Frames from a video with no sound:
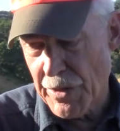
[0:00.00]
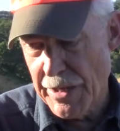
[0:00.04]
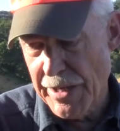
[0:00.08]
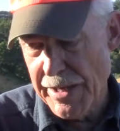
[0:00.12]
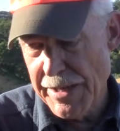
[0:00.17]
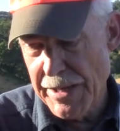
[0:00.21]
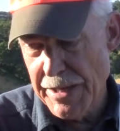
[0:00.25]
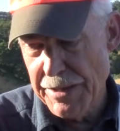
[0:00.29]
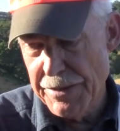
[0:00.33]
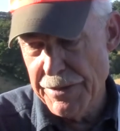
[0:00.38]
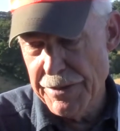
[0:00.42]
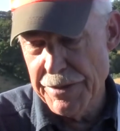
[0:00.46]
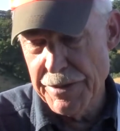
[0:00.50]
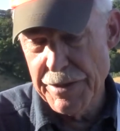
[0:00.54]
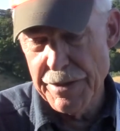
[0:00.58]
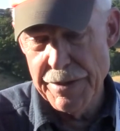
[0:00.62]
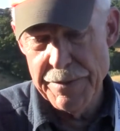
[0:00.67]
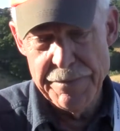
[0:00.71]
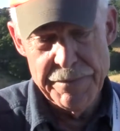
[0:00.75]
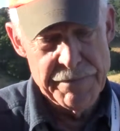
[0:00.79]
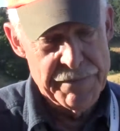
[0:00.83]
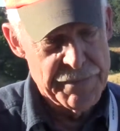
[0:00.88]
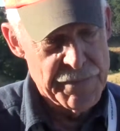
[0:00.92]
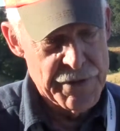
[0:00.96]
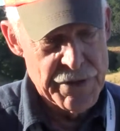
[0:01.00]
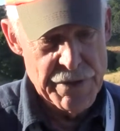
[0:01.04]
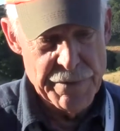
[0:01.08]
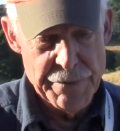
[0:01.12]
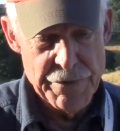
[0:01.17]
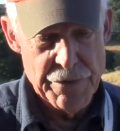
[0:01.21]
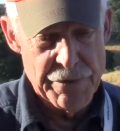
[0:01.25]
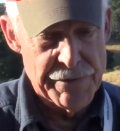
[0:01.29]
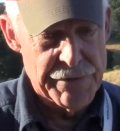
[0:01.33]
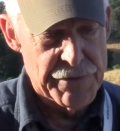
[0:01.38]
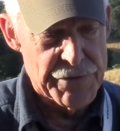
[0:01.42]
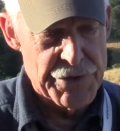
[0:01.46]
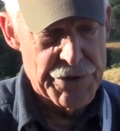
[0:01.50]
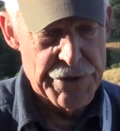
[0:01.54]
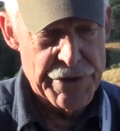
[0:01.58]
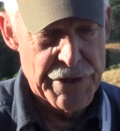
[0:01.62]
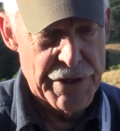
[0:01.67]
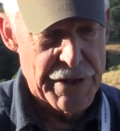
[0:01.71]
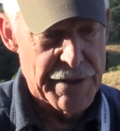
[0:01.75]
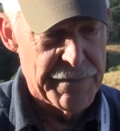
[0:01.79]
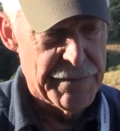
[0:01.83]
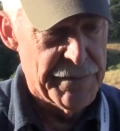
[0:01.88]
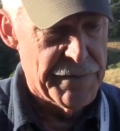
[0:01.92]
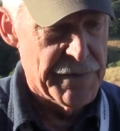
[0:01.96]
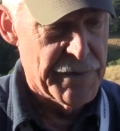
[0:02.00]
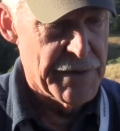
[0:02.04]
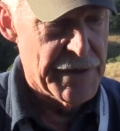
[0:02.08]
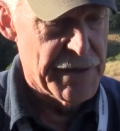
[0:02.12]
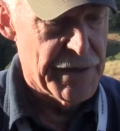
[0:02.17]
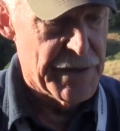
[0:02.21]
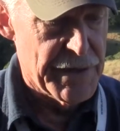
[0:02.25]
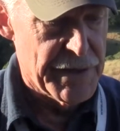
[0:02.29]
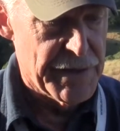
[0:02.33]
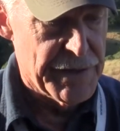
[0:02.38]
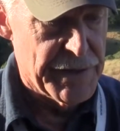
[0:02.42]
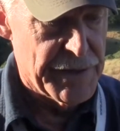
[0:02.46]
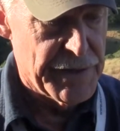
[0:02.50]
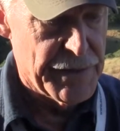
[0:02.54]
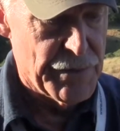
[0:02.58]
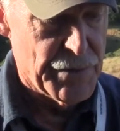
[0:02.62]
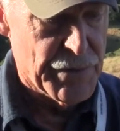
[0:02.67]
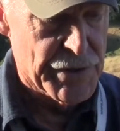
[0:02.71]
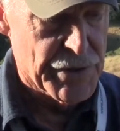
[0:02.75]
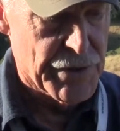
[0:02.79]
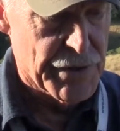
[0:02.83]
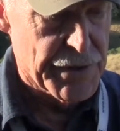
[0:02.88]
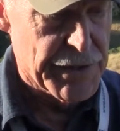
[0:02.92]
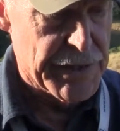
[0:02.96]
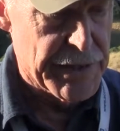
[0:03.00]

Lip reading: And did a beautiful job. And he went on